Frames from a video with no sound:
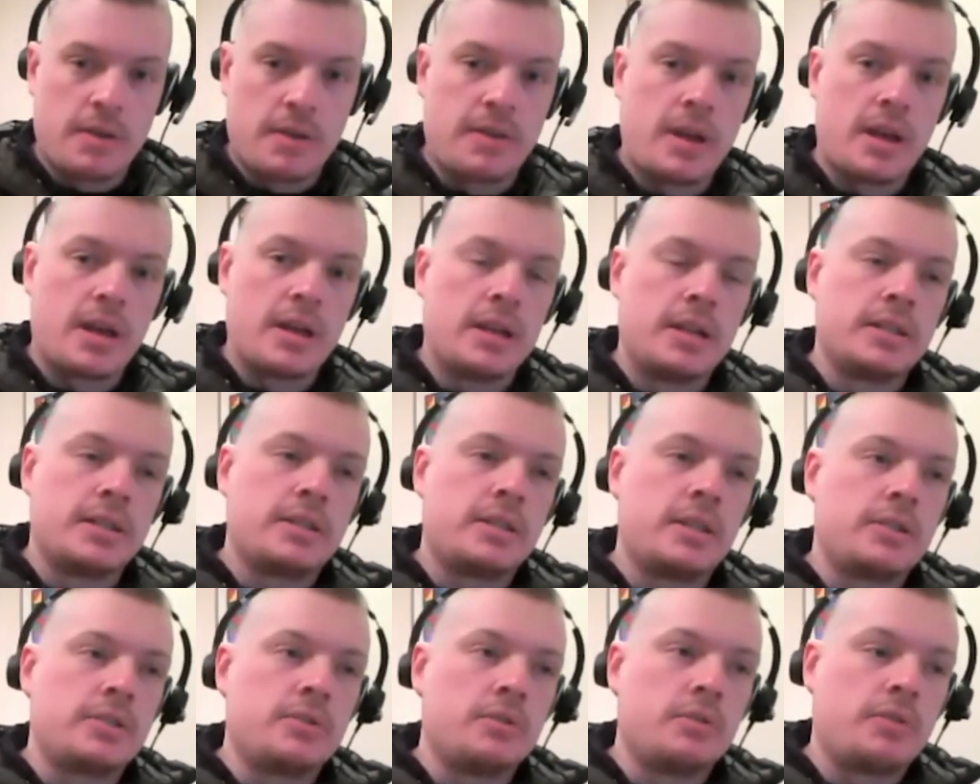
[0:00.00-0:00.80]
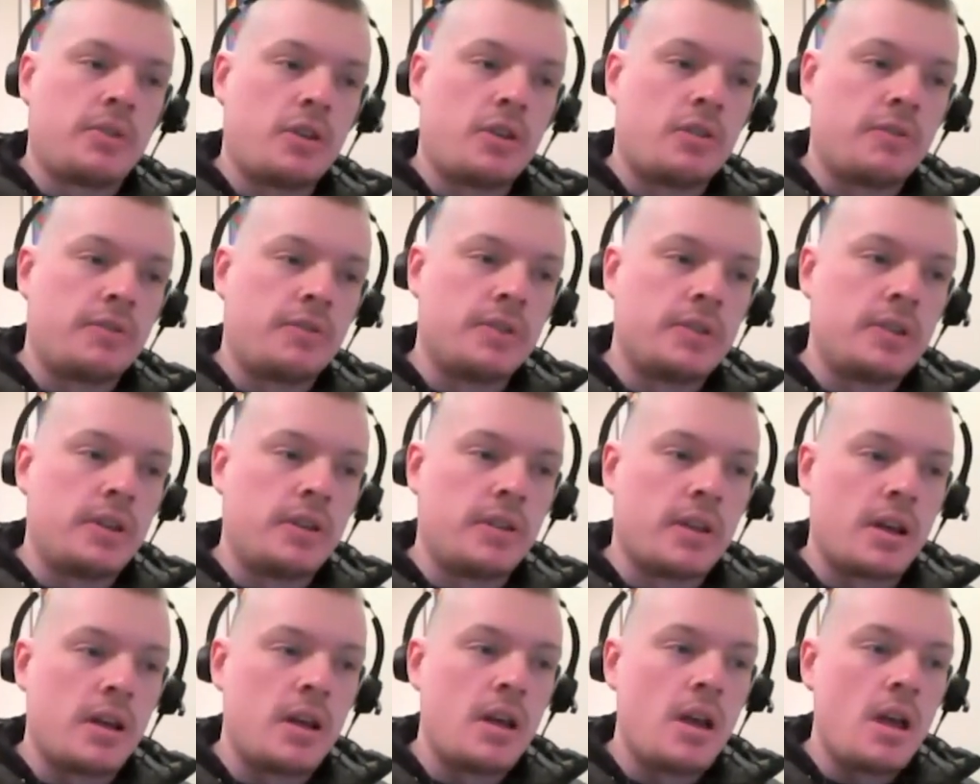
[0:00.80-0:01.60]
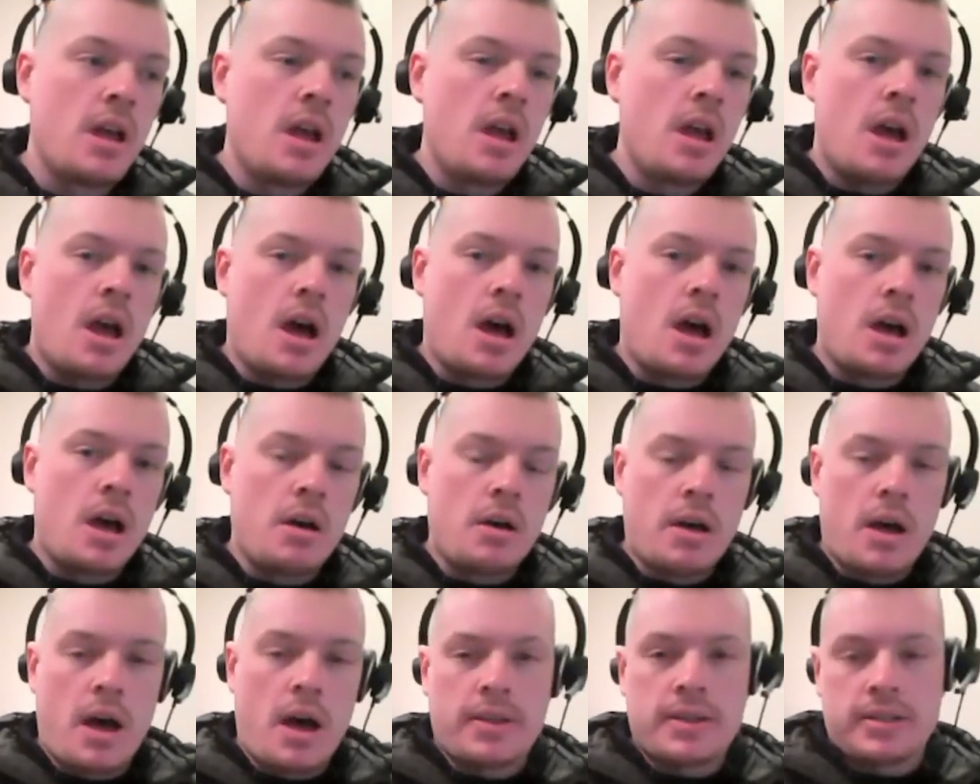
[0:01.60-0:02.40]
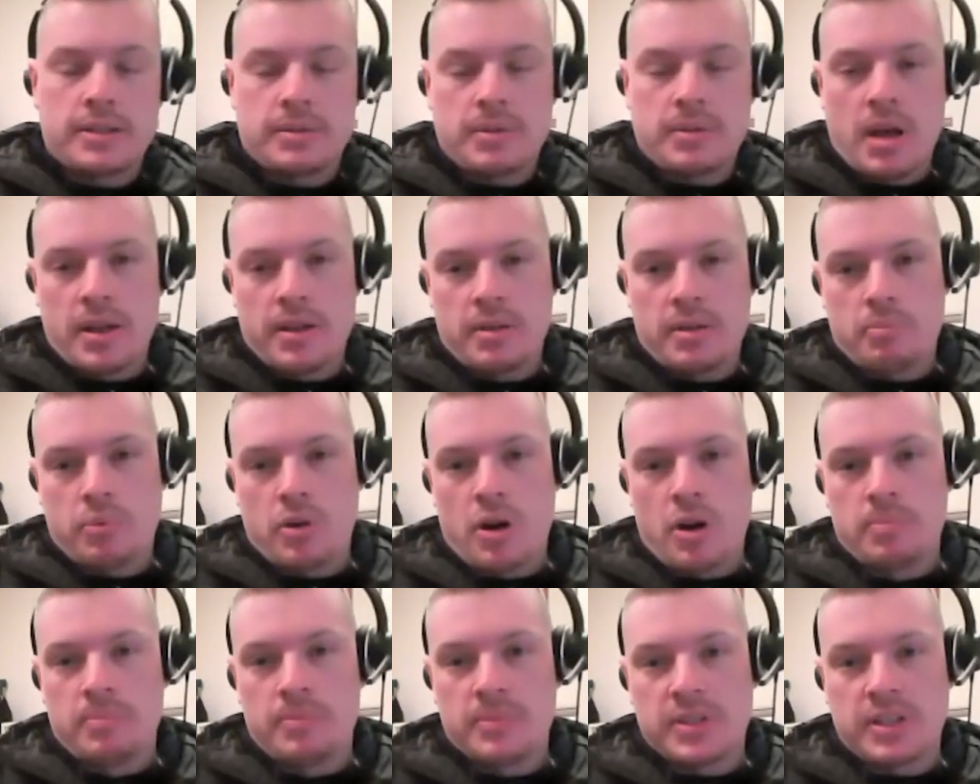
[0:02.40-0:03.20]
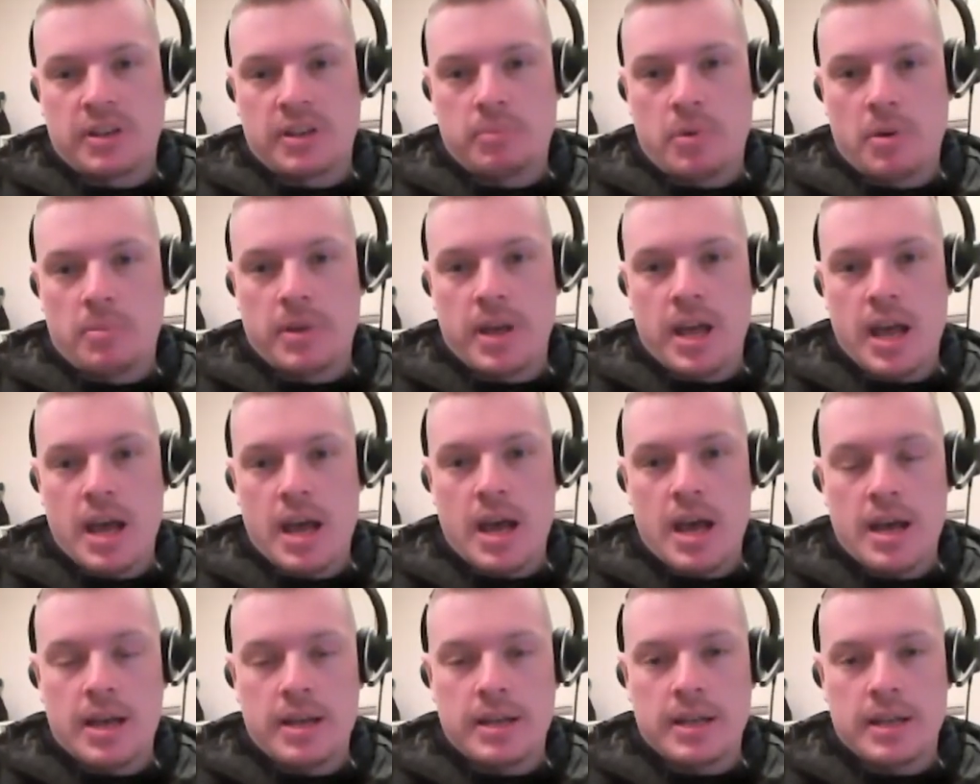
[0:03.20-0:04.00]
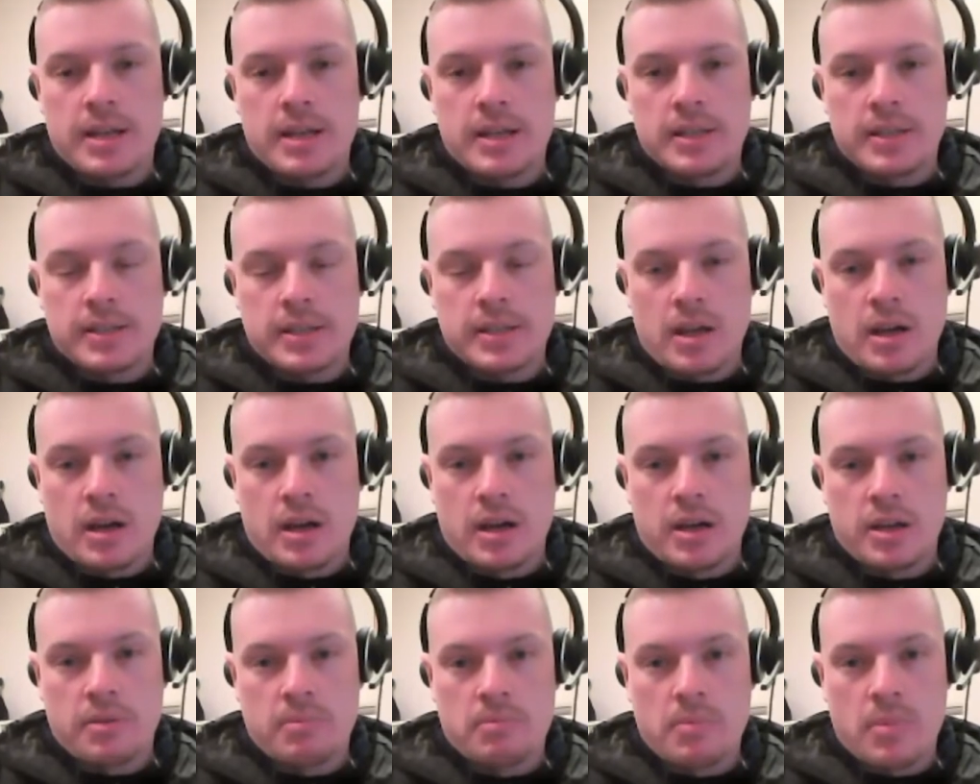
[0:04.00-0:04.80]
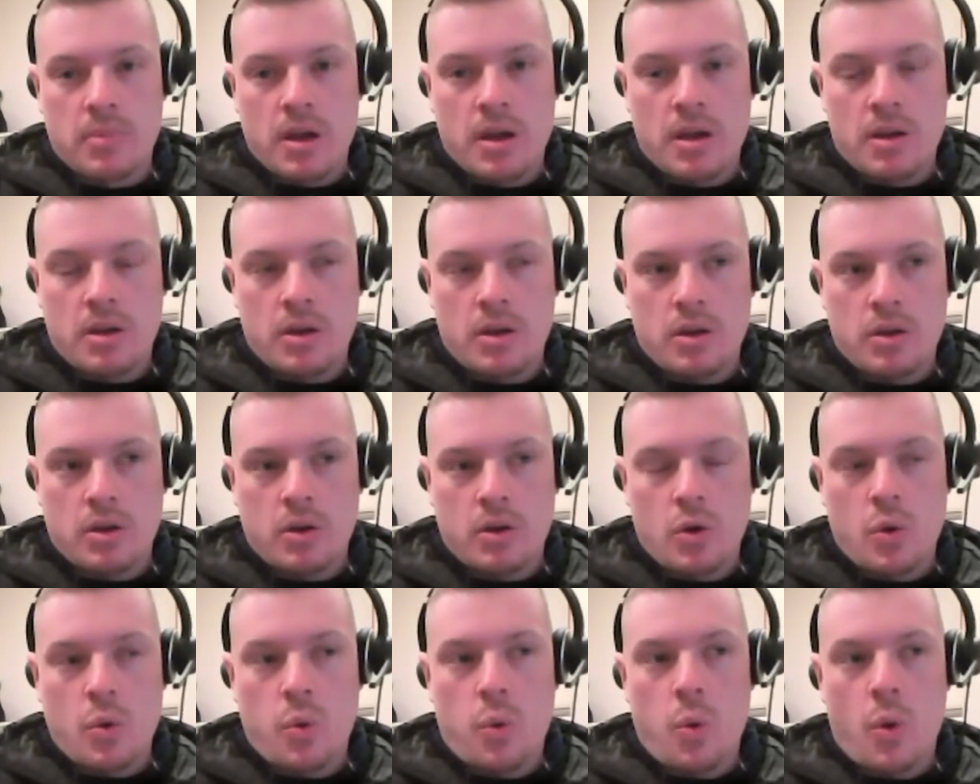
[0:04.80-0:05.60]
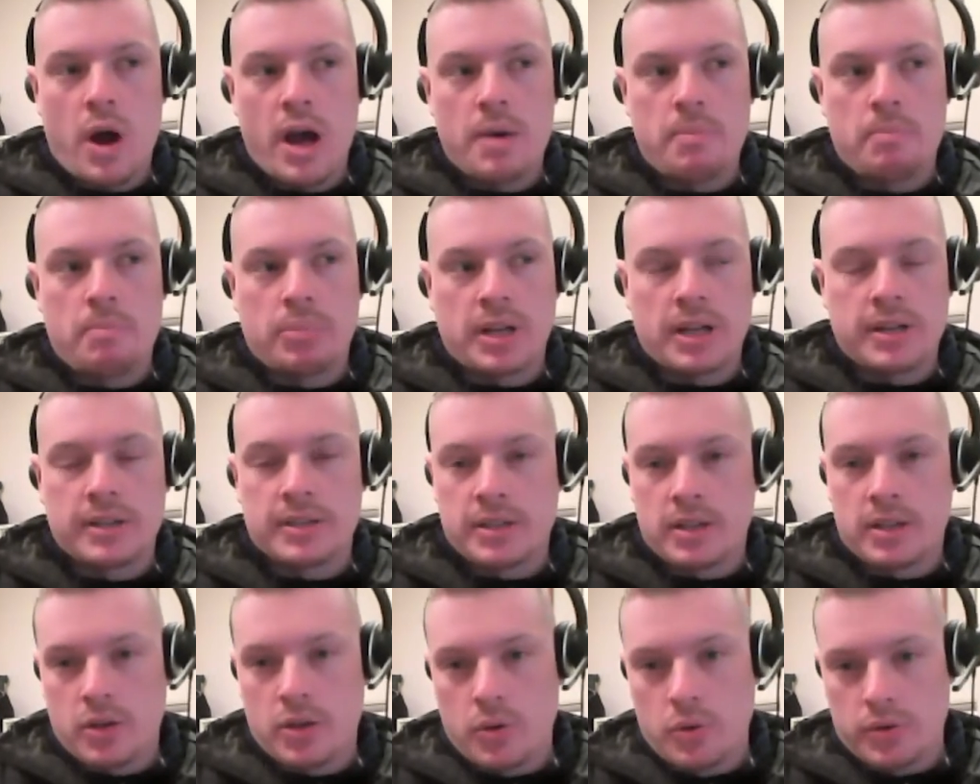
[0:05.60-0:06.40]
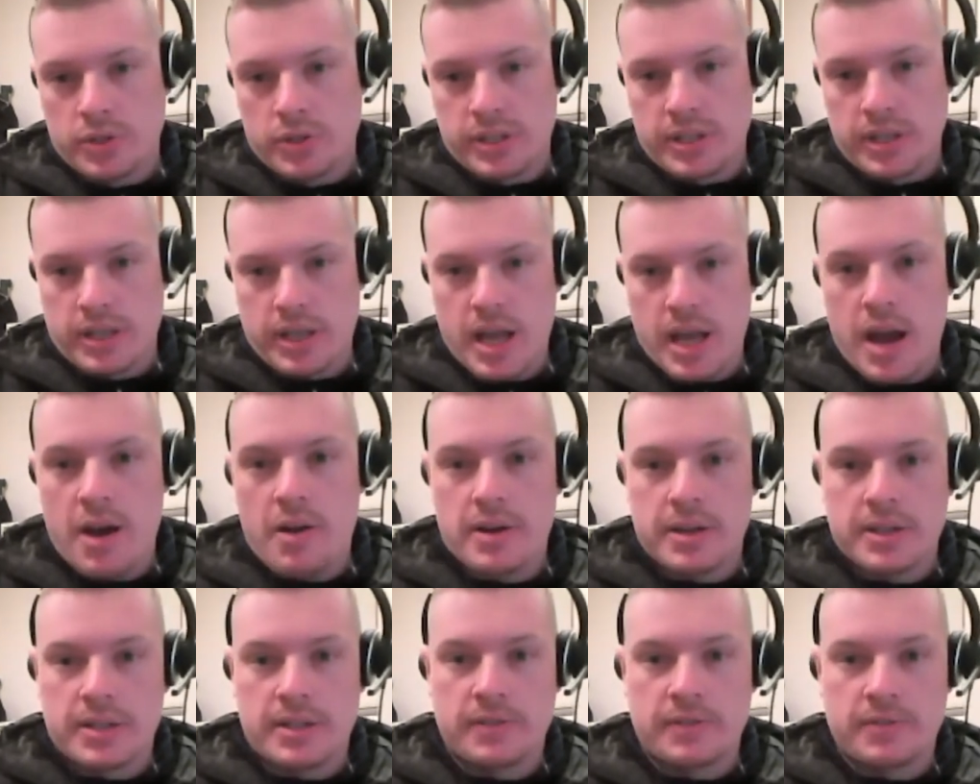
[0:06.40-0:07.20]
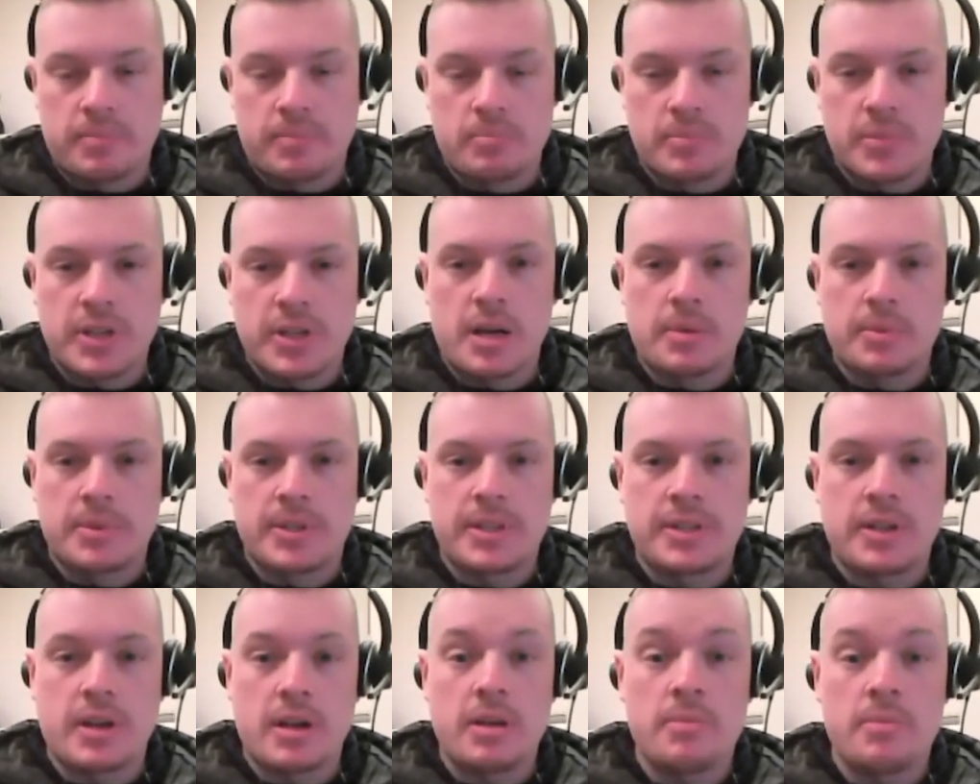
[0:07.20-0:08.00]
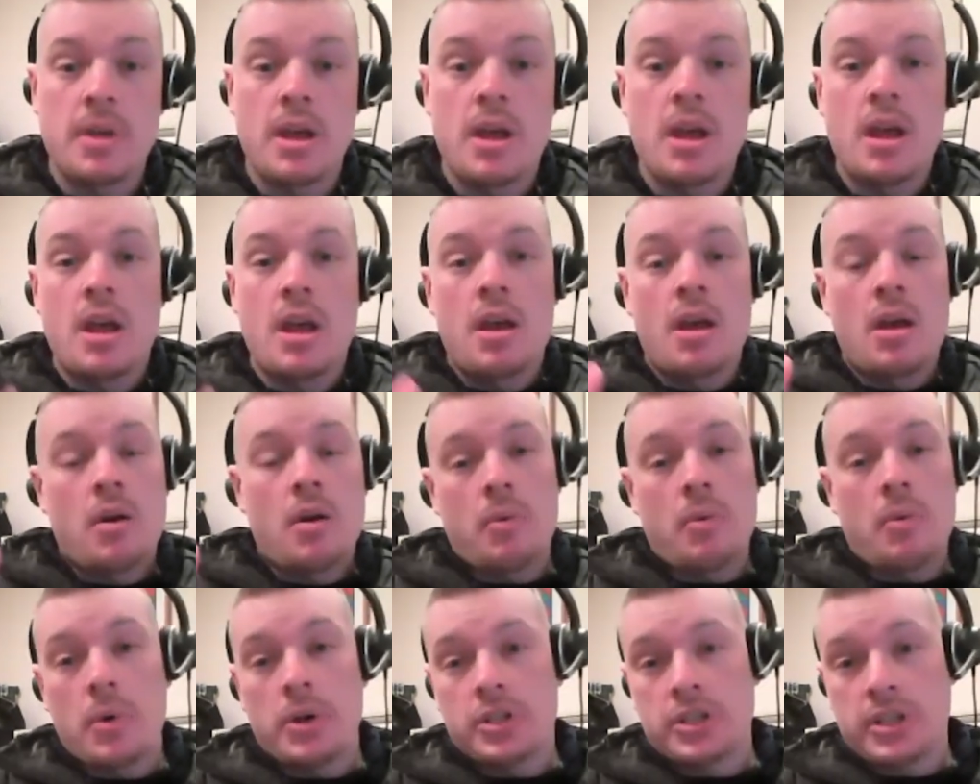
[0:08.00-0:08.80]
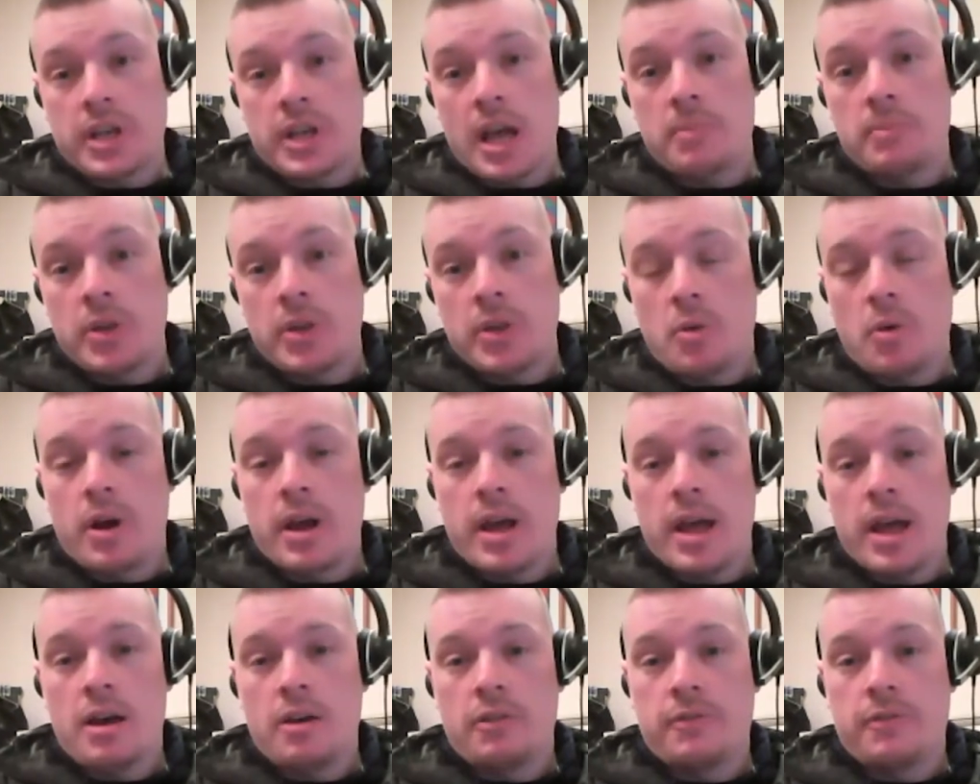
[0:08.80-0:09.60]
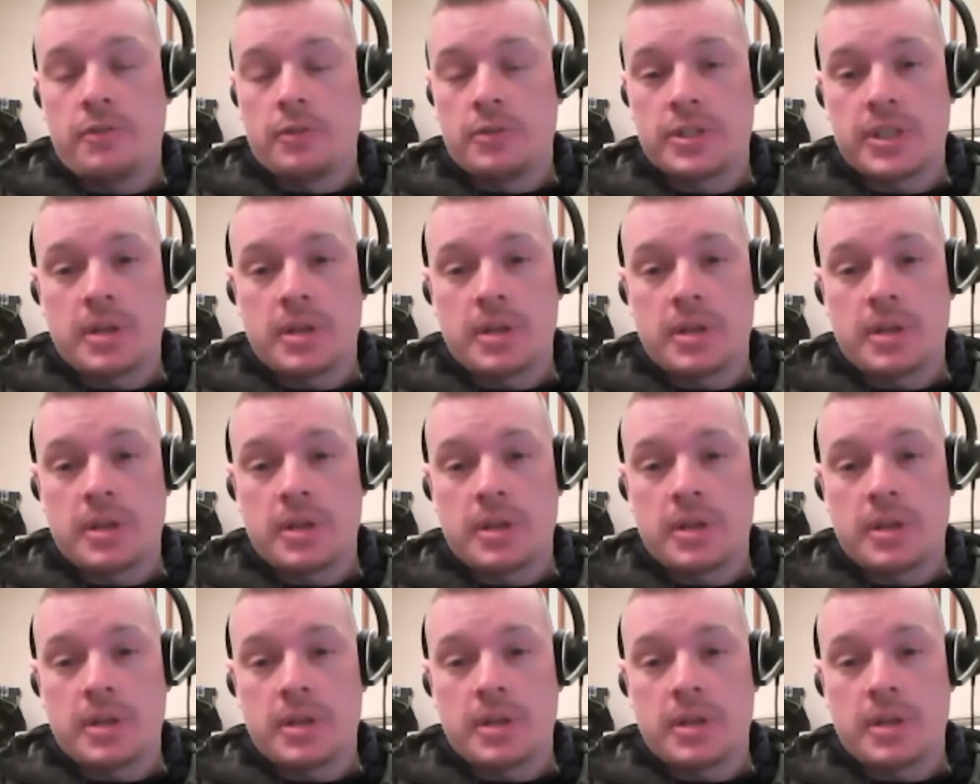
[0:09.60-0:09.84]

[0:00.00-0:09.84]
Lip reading: That is to sort of go off and do that. Other problems I've probably had is I'm quite a blunt and caustic character from time to time, which can be quite helpful.